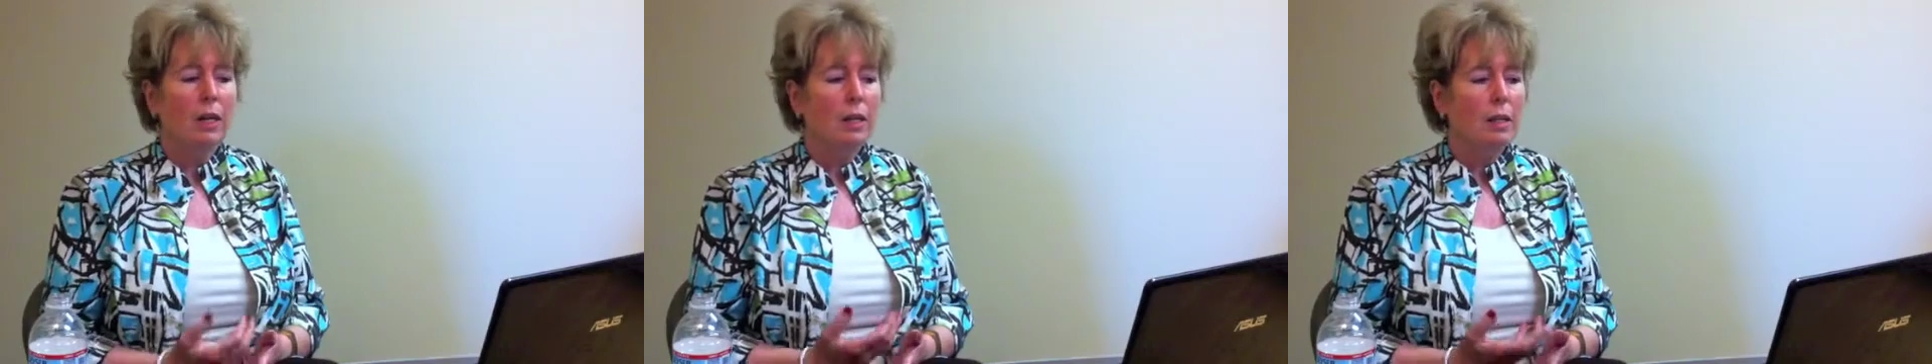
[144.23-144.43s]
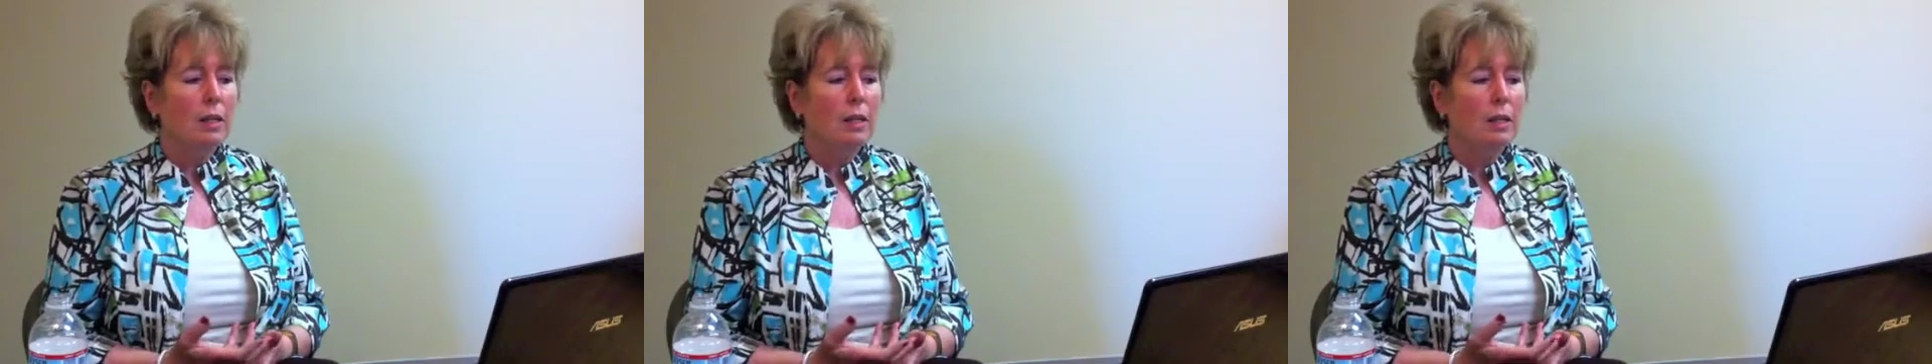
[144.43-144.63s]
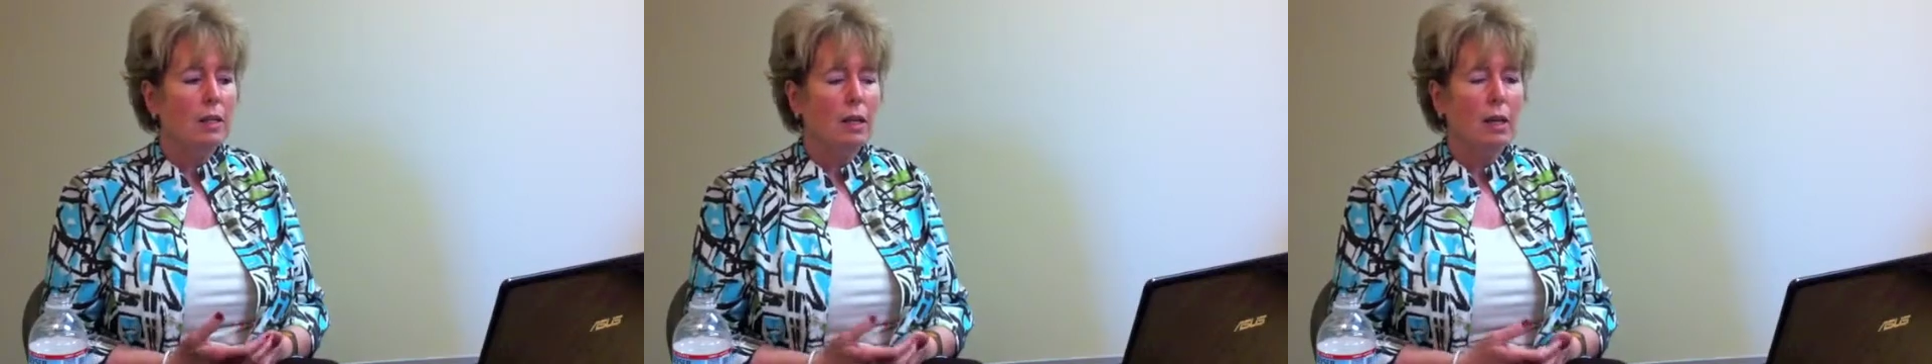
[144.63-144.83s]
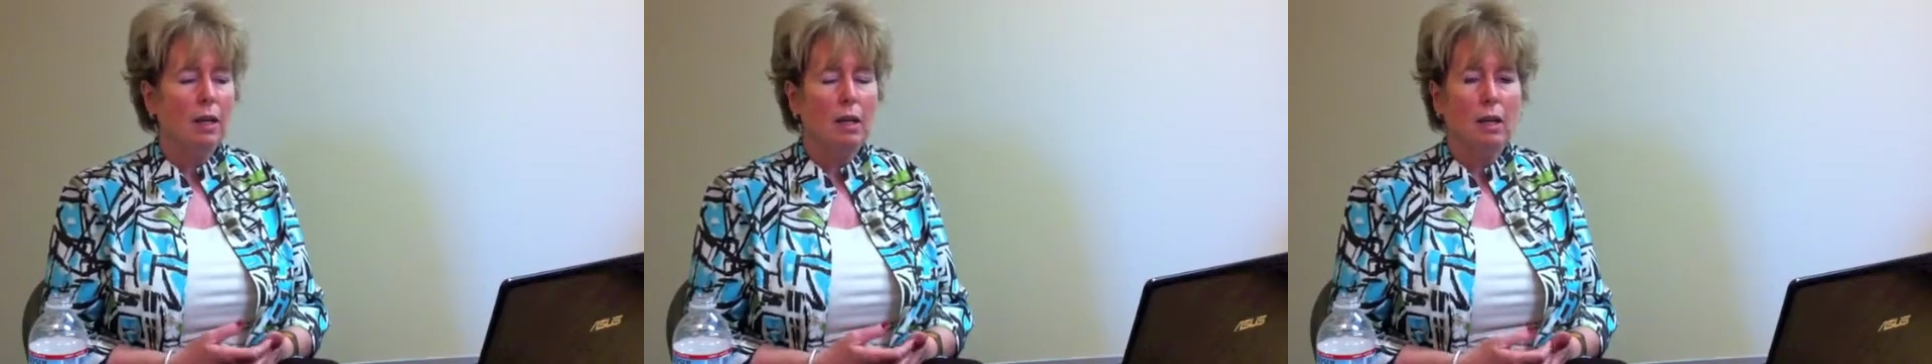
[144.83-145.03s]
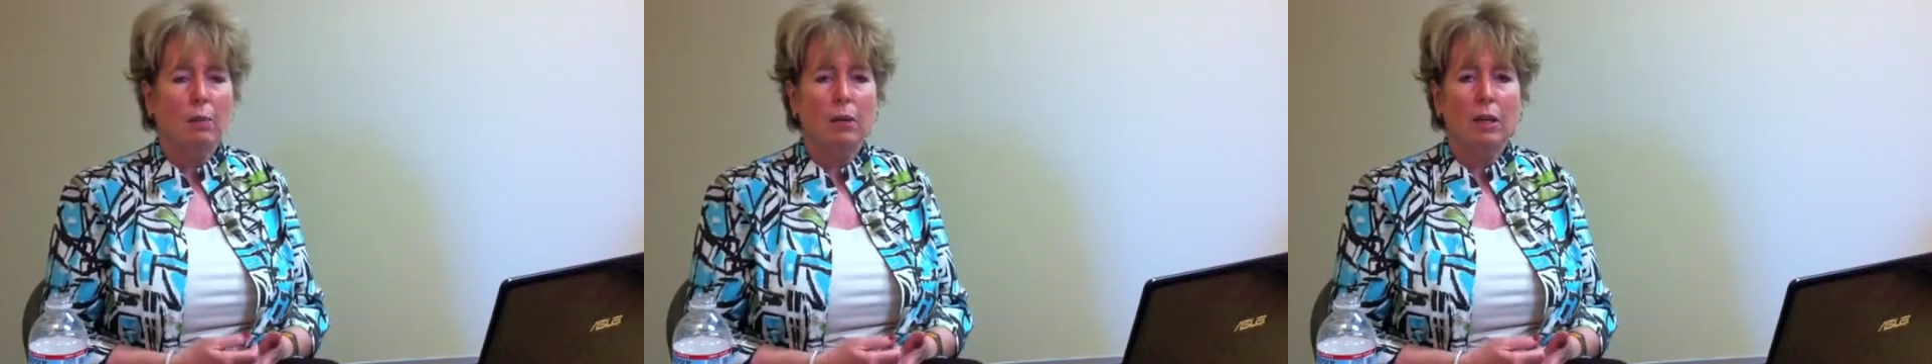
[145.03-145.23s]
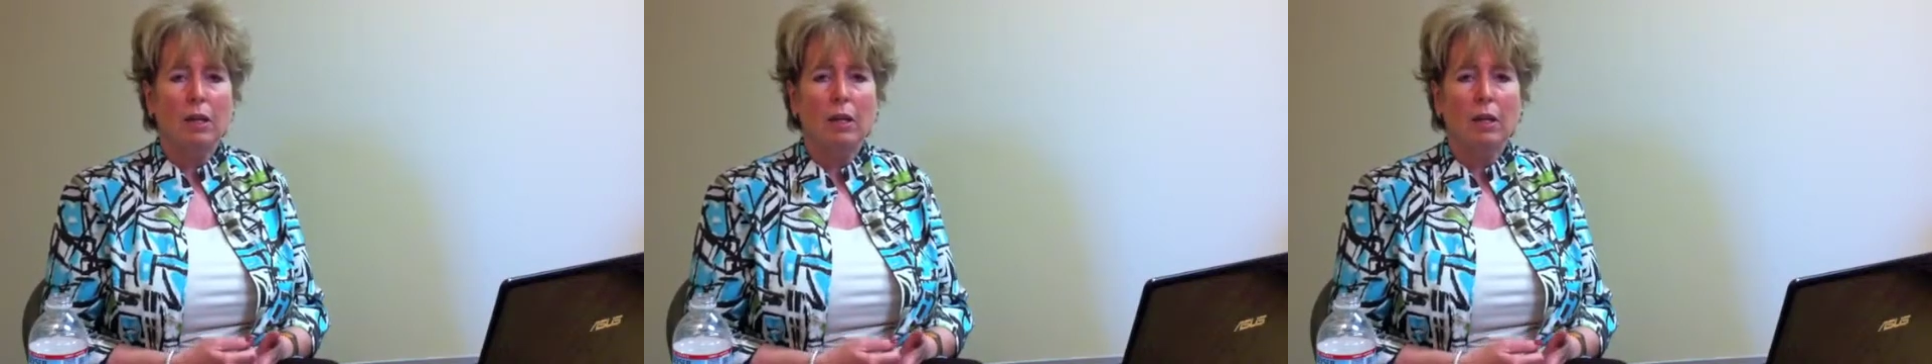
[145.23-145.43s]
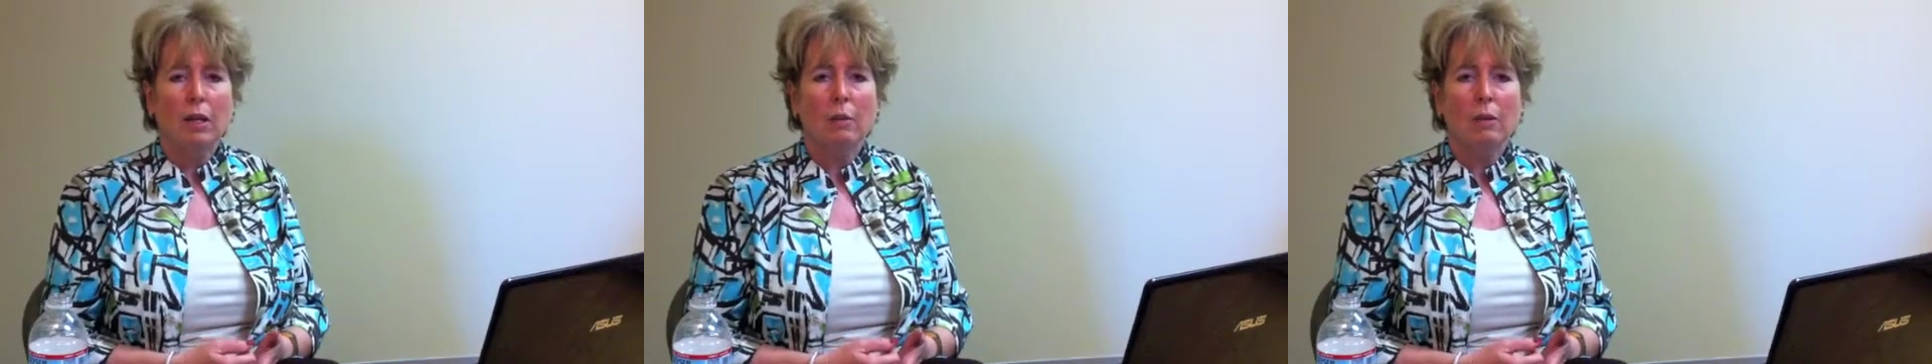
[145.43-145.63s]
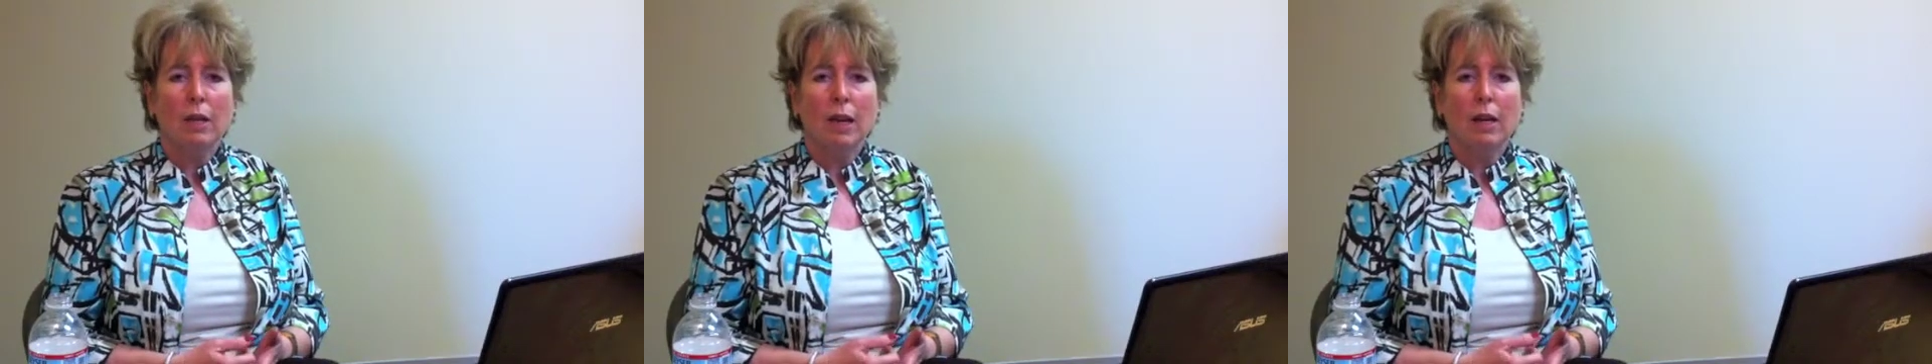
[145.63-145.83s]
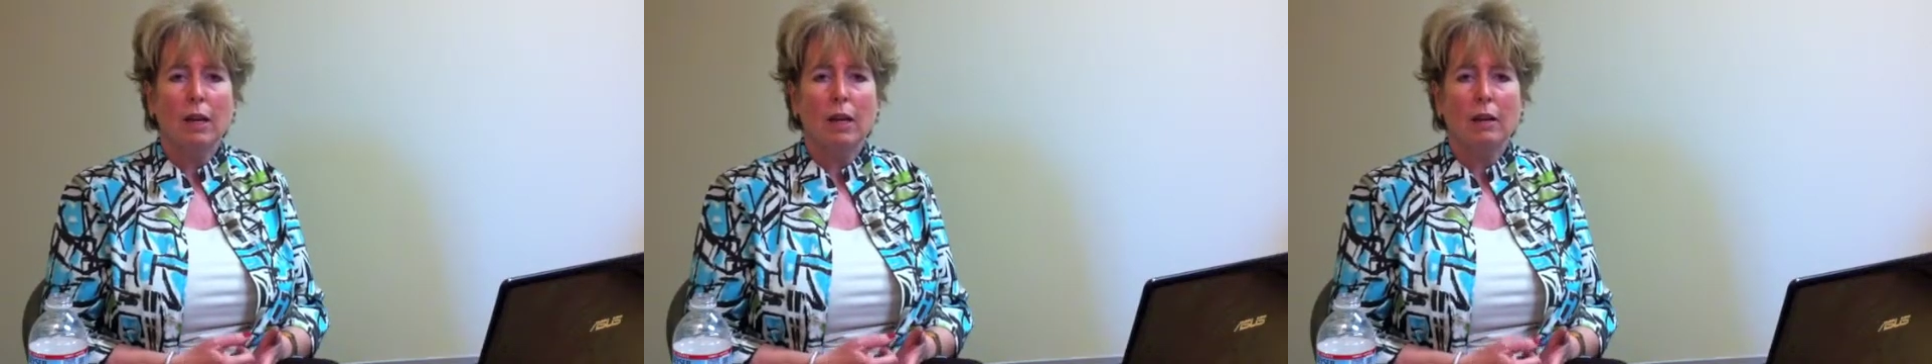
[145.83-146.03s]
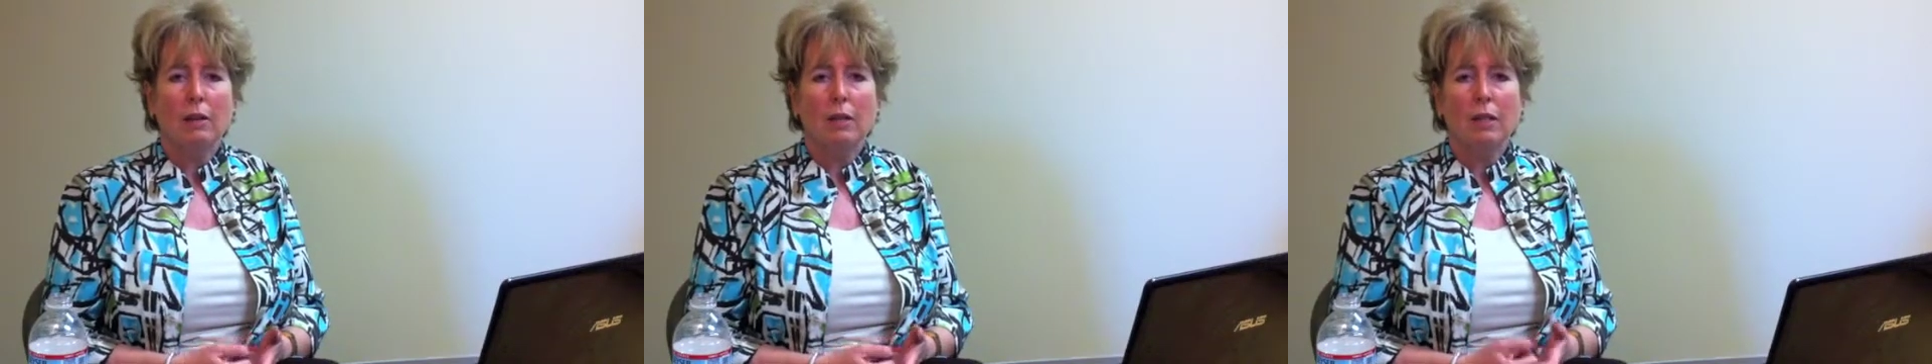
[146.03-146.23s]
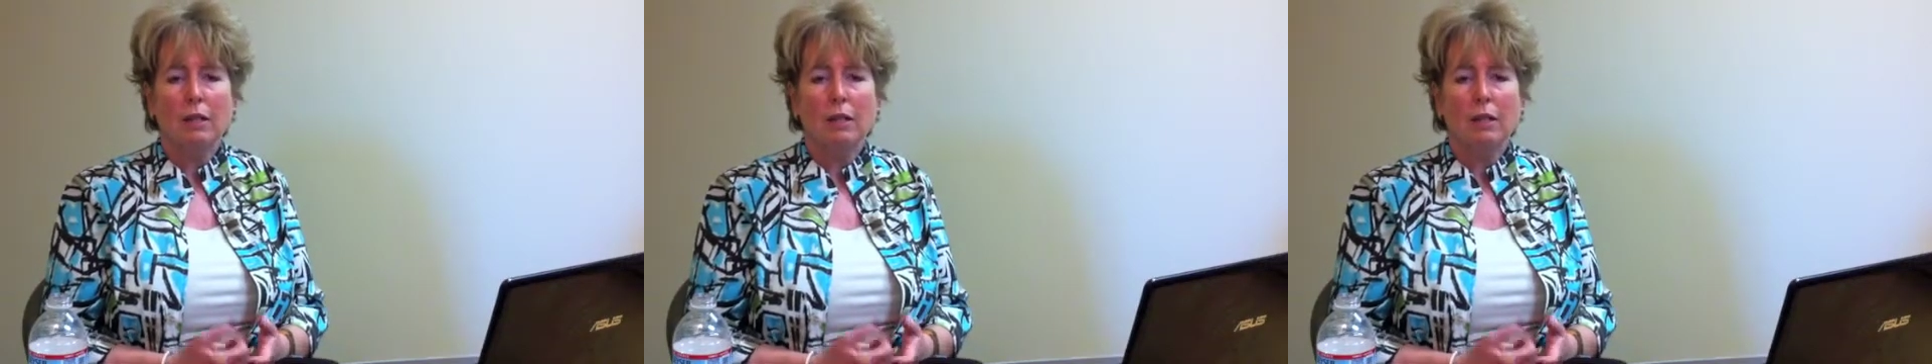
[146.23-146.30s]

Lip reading: is the company that comes out and